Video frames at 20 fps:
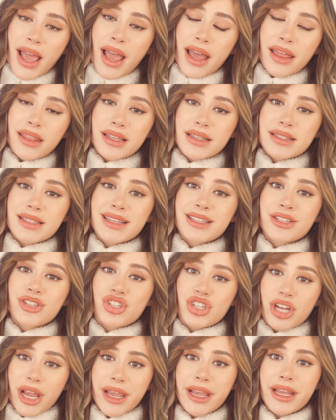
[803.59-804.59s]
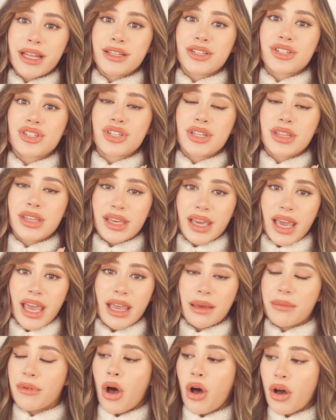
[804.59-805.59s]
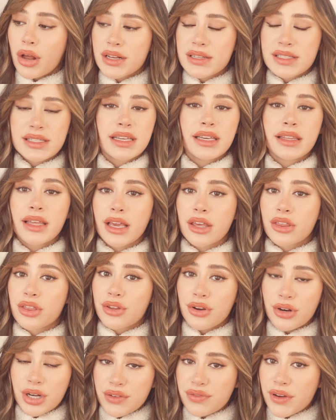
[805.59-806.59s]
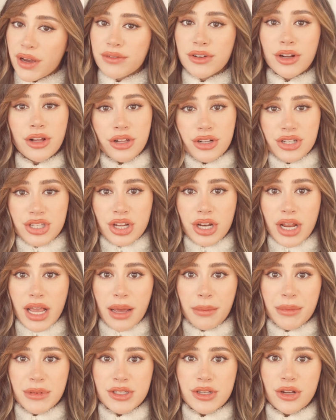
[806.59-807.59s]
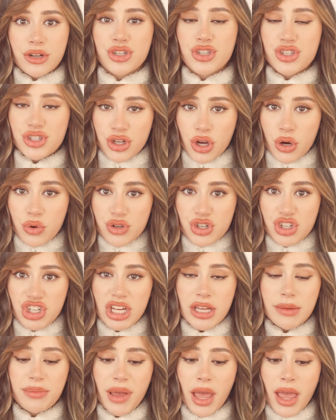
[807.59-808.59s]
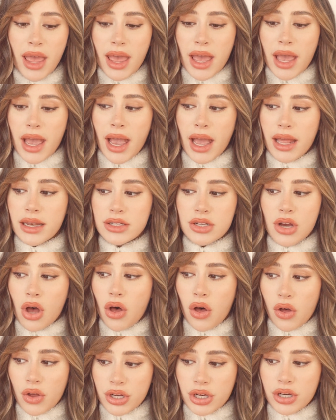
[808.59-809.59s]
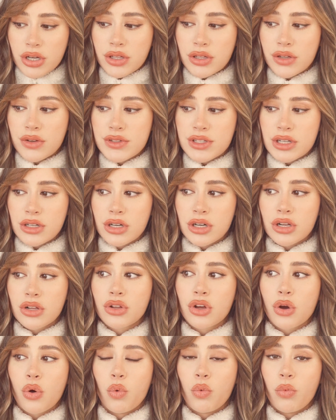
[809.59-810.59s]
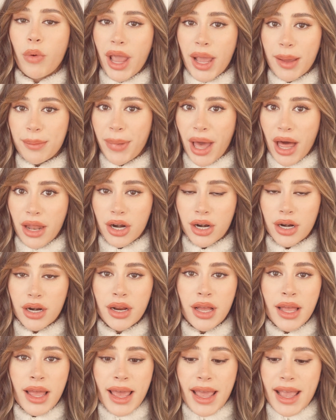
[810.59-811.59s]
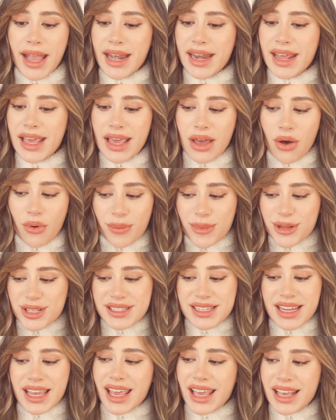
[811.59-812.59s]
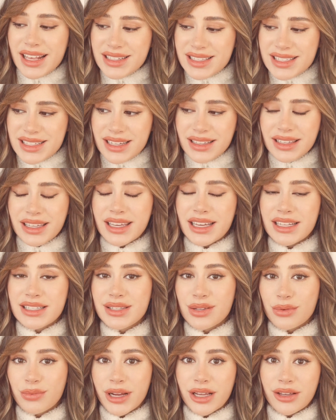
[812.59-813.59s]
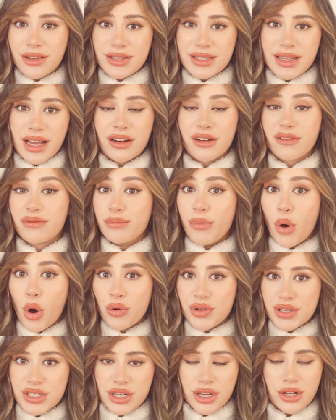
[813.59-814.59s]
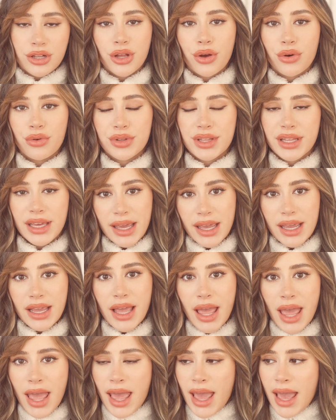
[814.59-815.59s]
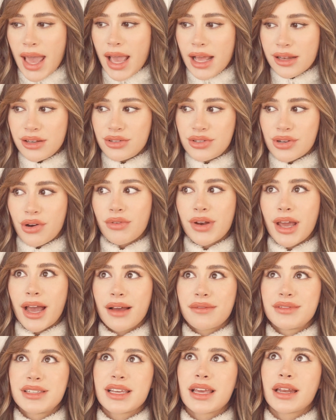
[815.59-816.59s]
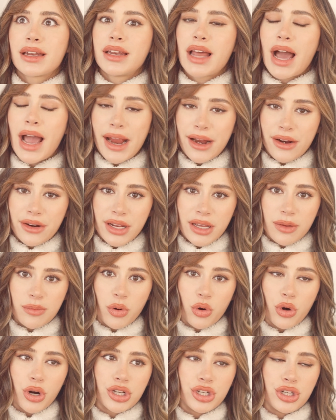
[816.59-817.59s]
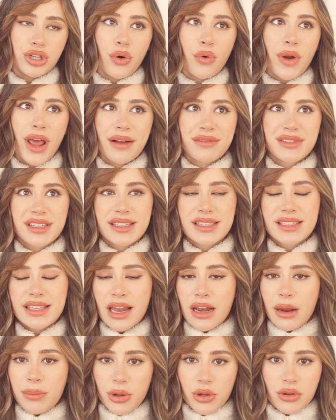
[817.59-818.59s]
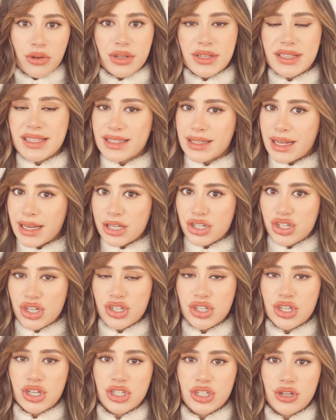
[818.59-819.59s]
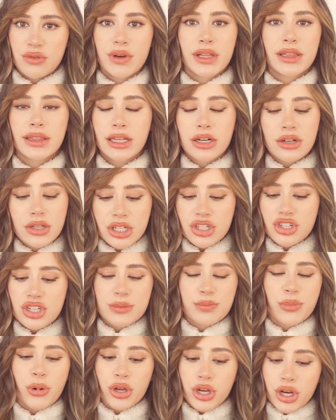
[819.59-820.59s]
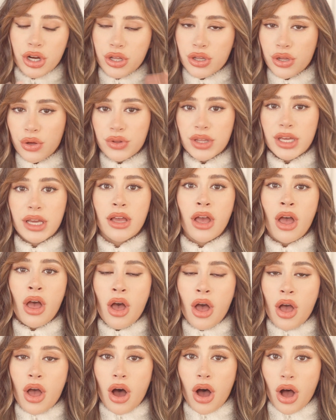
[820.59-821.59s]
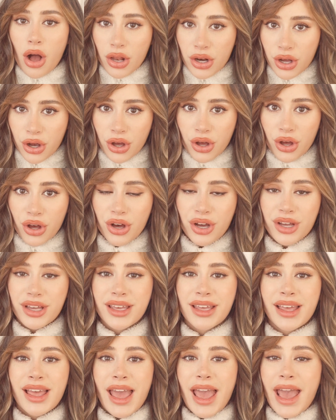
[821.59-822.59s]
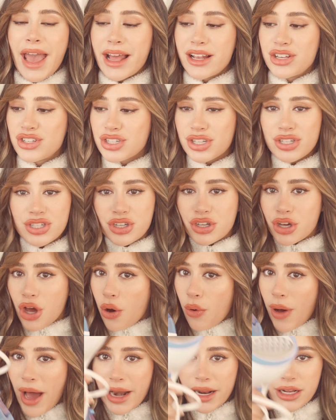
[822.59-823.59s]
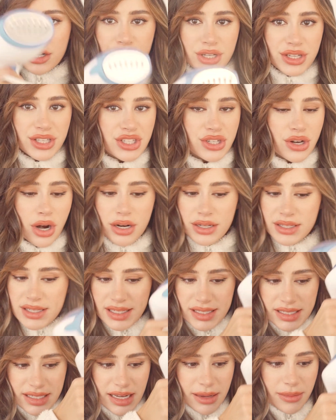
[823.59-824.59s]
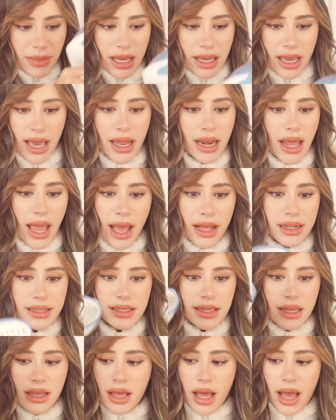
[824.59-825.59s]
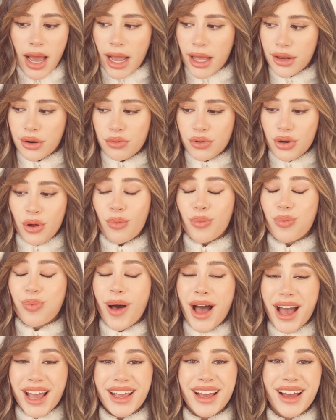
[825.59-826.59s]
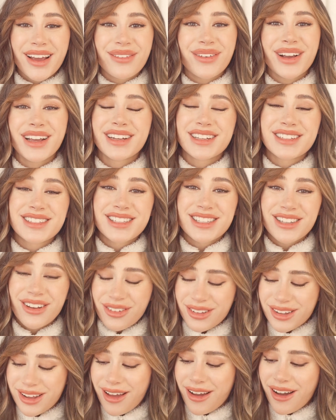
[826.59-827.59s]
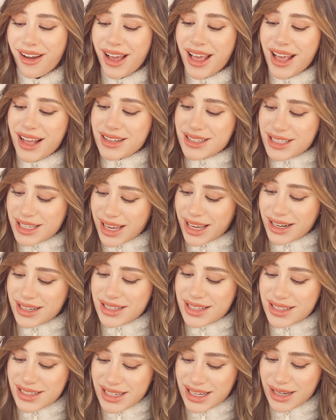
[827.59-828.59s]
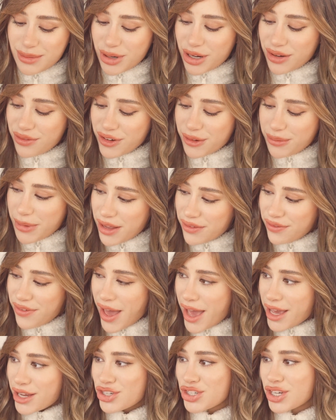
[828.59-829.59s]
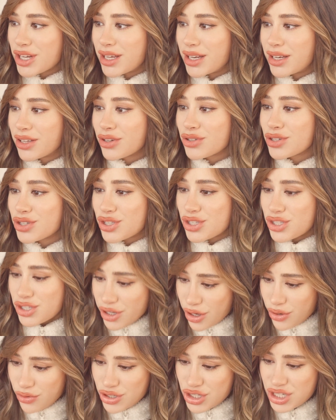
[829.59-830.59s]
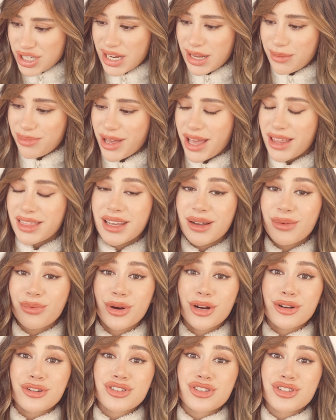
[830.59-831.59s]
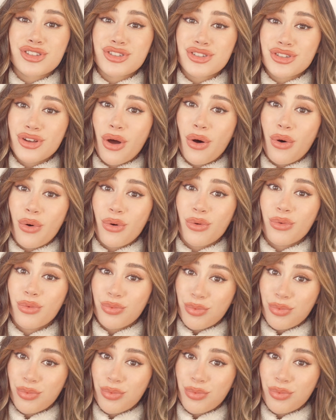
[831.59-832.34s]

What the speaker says: And this has changed the game. Honestly, $35 on Amazon, so cheap, and all your clothes are going to look way better. It almost instantly gets the wrinkles out of most clothing, and you don't have to get an ironing board. You don't have to set up a whole station to do it. Literally just put your clothing on a hook and just go at it. Just start steaming it. And I don't know why I waited so long to get a steamer for my fashion. They're so cheap and they work so